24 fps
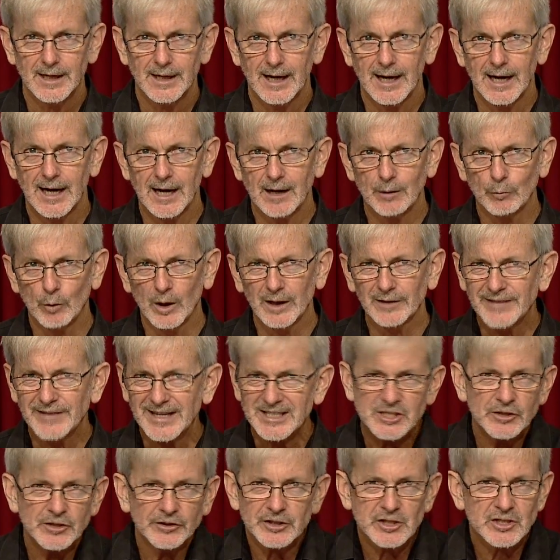well,
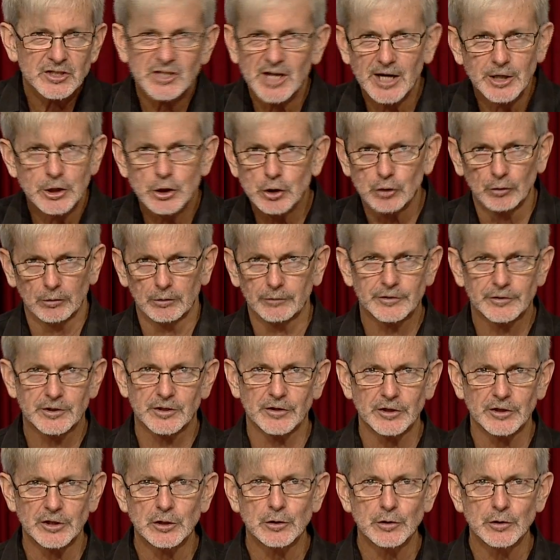that's not essential to
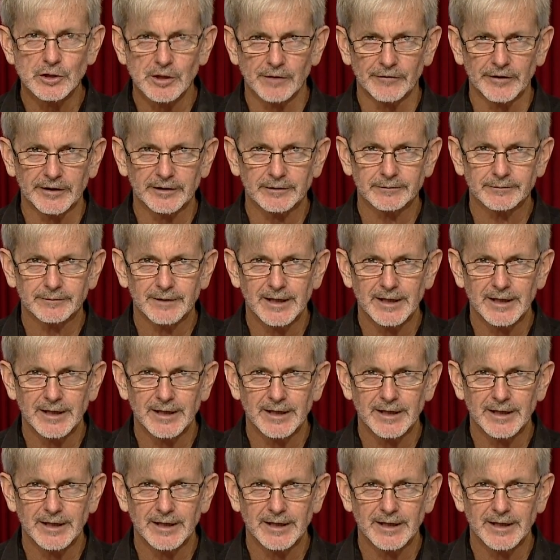the news of it.